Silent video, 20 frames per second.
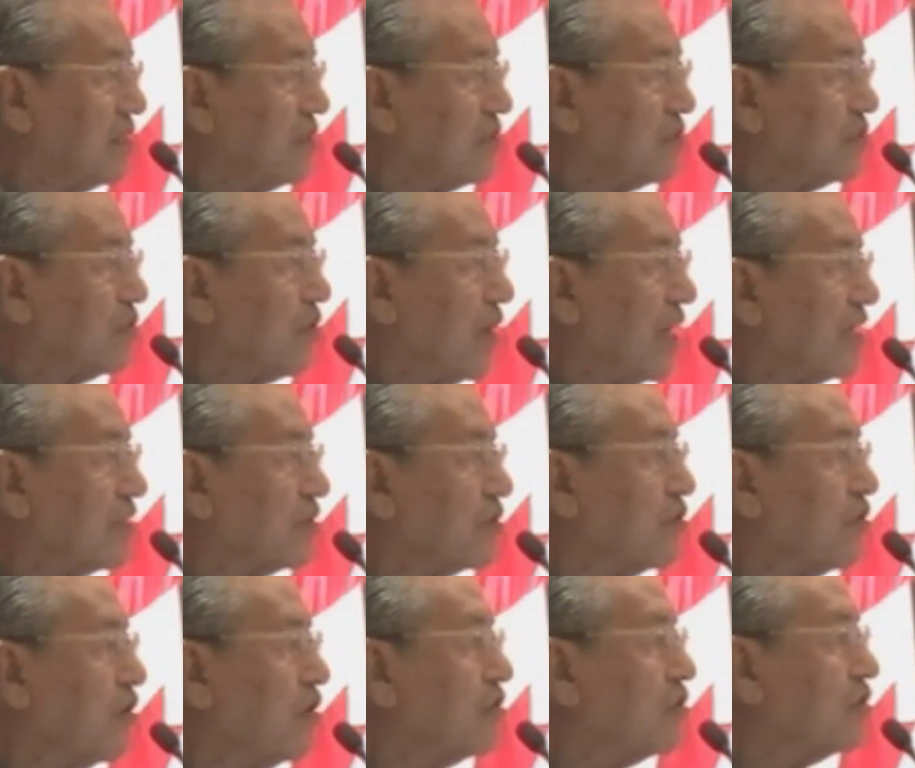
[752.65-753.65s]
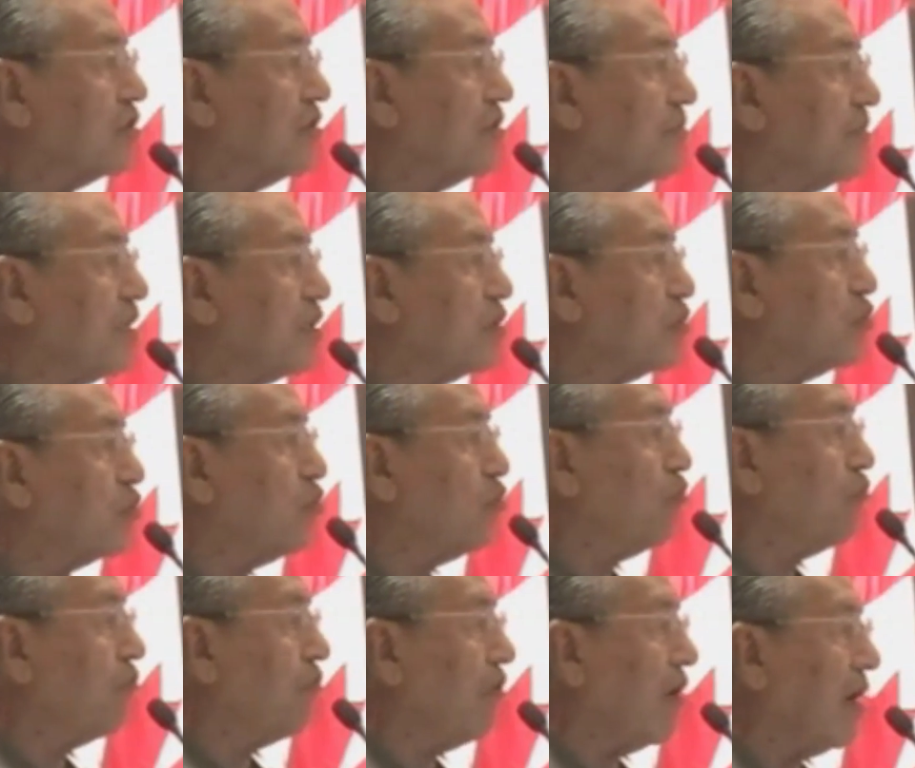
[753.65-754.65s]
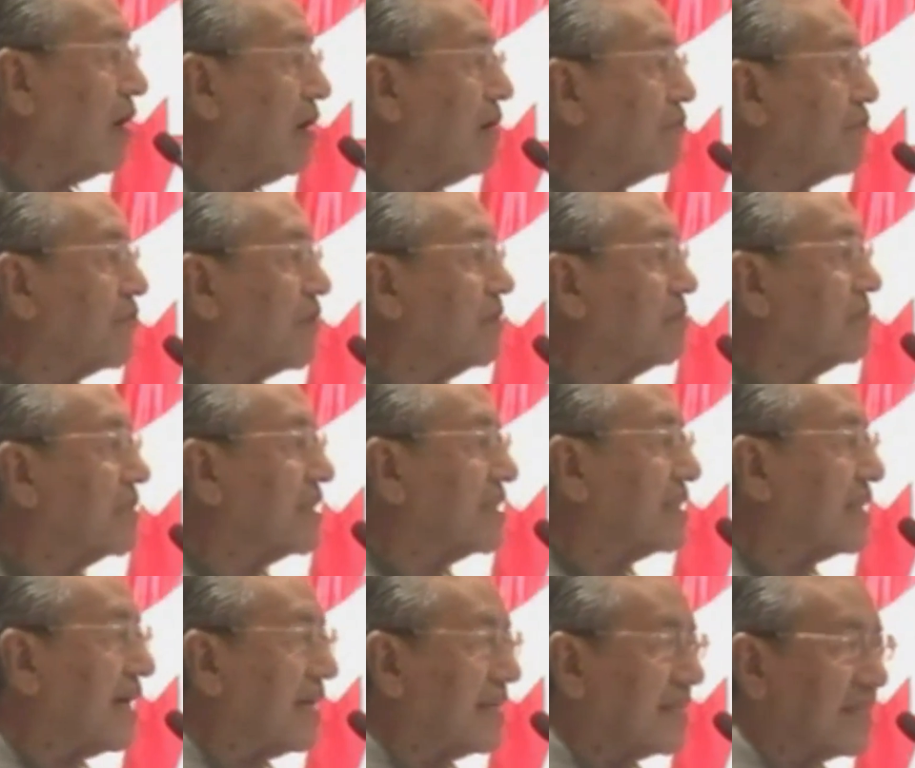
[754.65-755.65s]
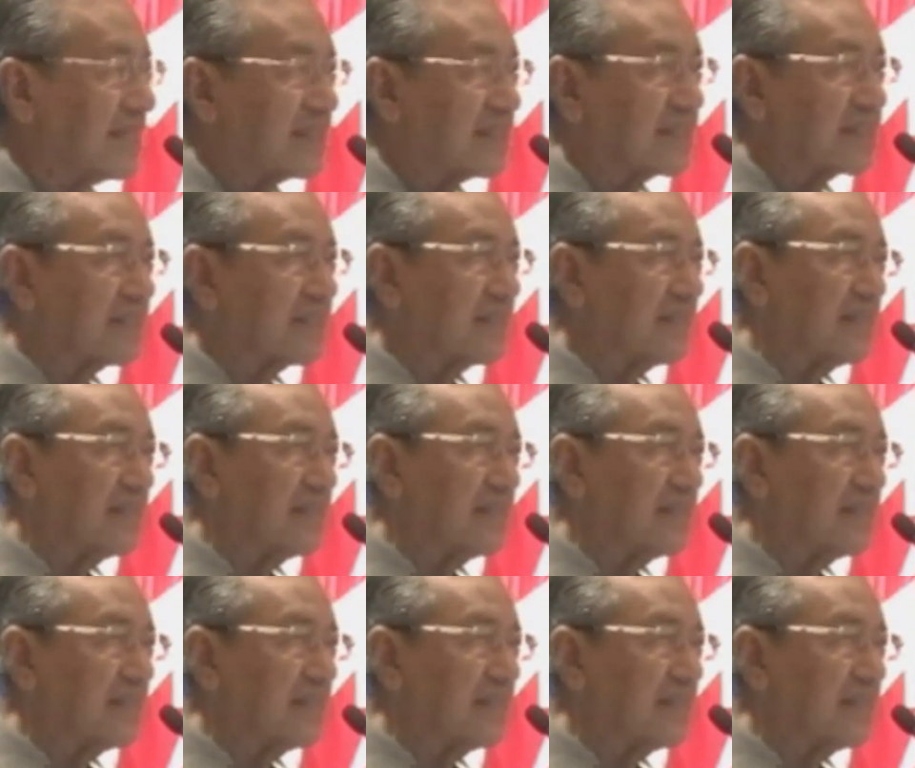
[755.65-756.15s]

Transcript: so as not to be too far from the targets.